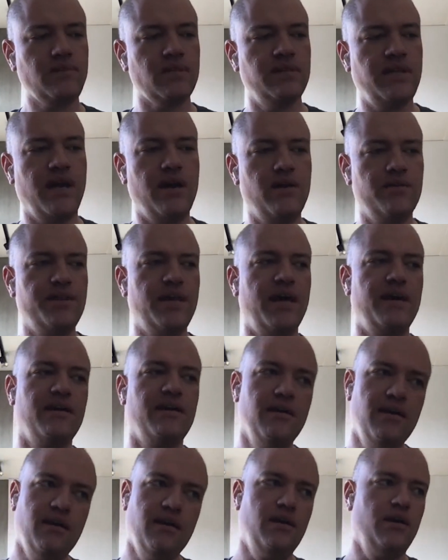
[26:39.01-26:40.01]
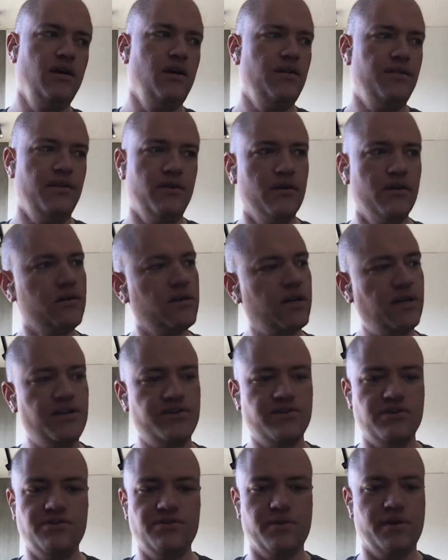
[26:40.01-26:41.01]
Now, there are
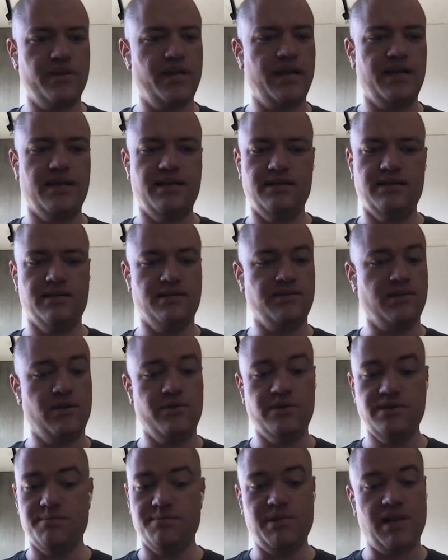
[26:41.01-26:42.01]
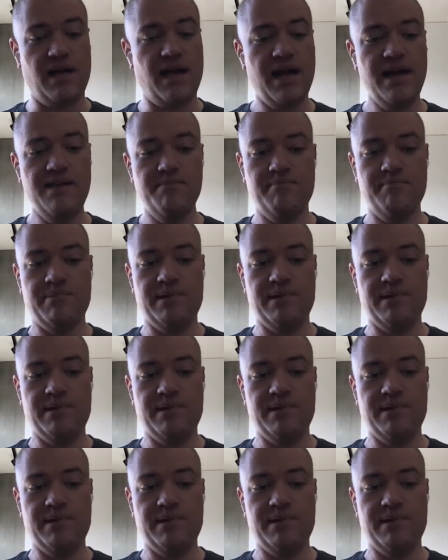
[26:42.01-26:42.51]
conditions where that doesn't always apply,